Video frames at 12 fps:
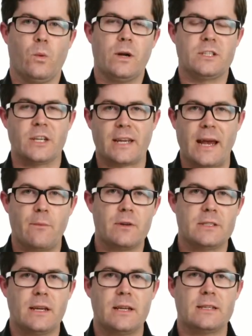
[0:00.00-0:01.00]
Once your
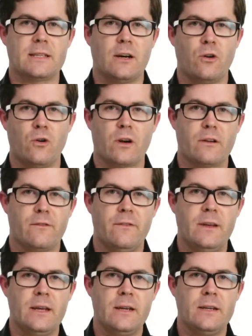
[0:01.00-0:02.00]
camera settings are all
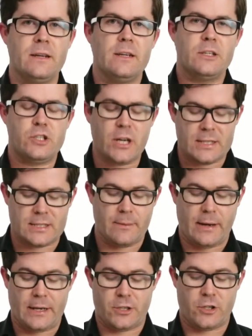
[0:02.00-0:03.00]
configured, just to
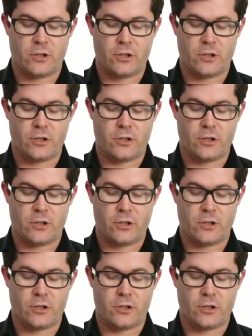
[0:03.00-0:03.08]
make